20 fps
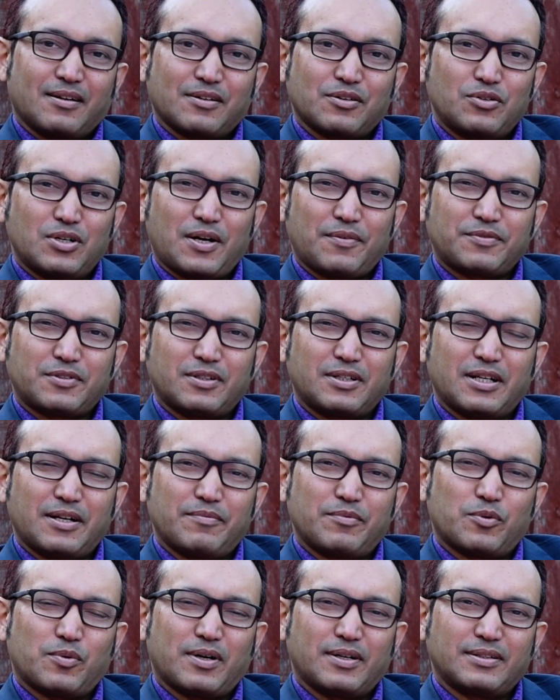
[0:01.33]
Good afternoon,
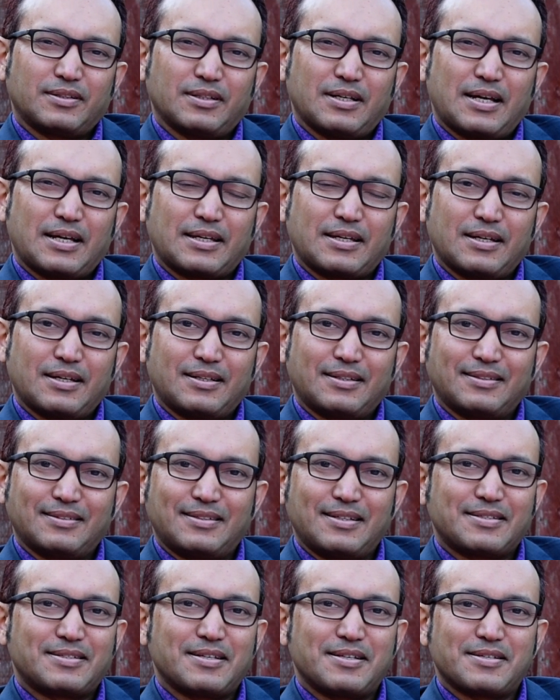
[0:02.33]
everyone. Again,
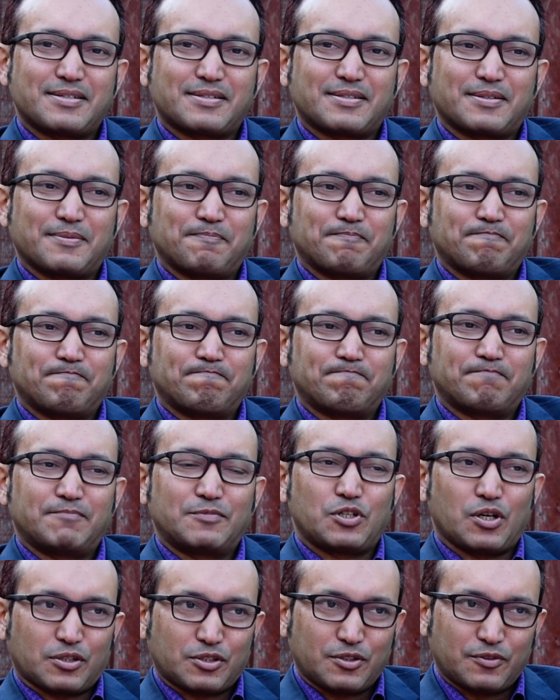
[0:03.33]
this is
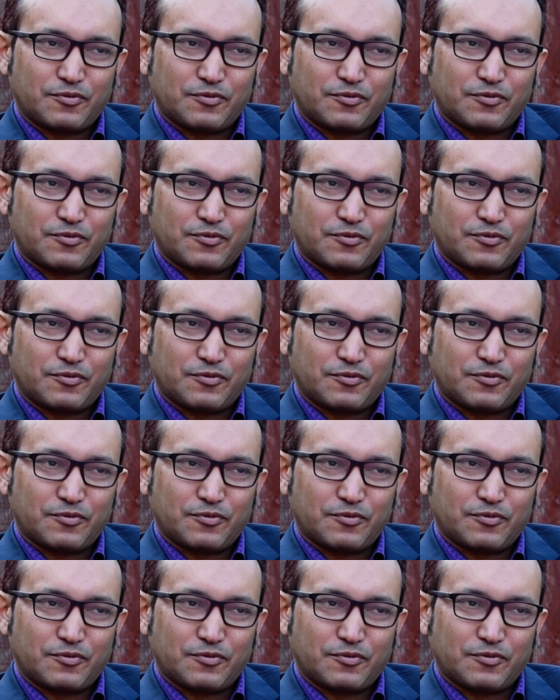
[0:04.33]
Dr.